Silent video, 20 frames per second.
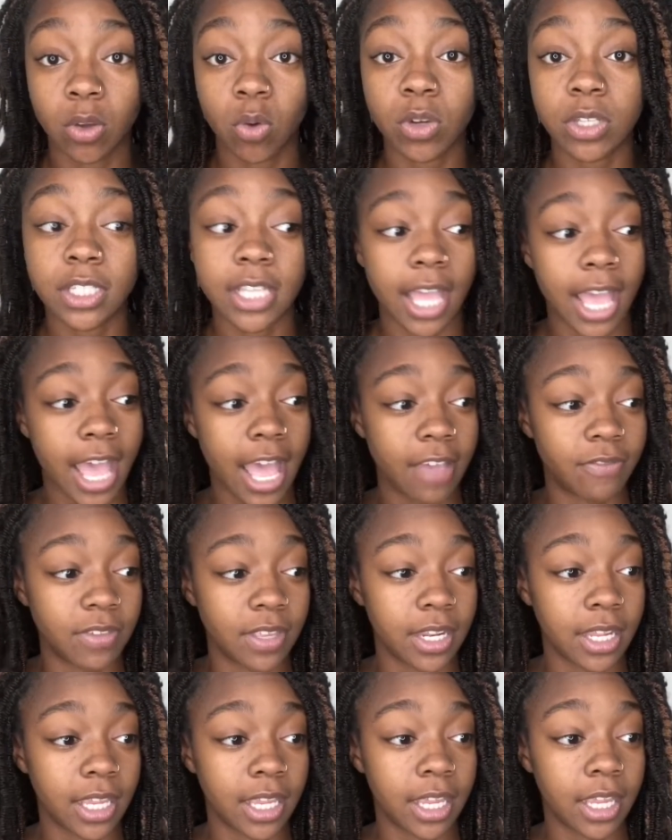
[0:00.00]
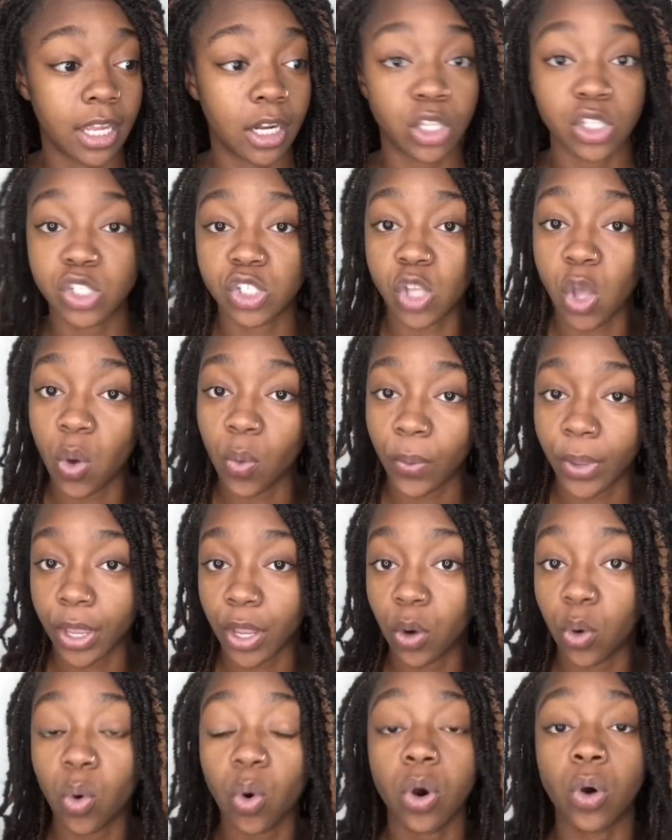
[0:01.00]
or to having in a
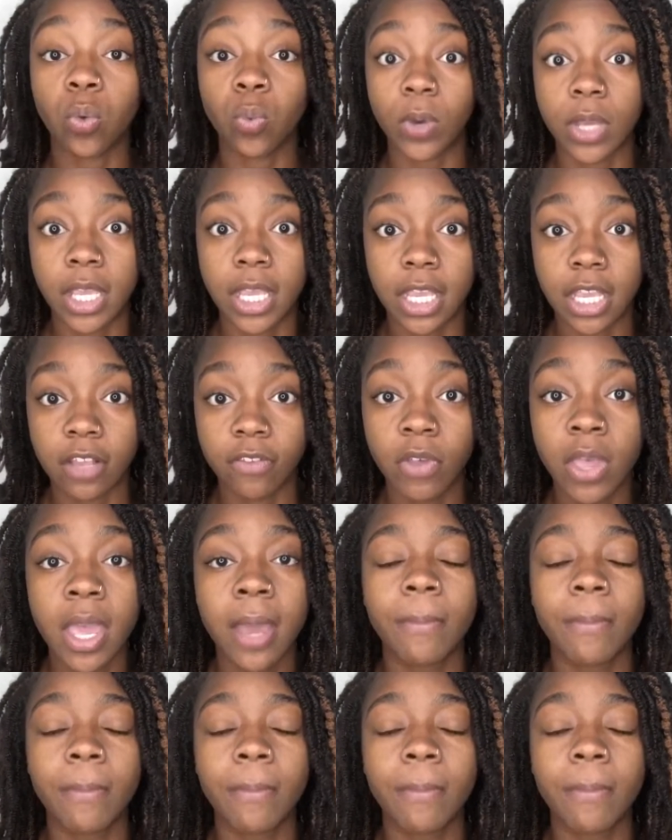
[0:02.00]
sew-in or a weave,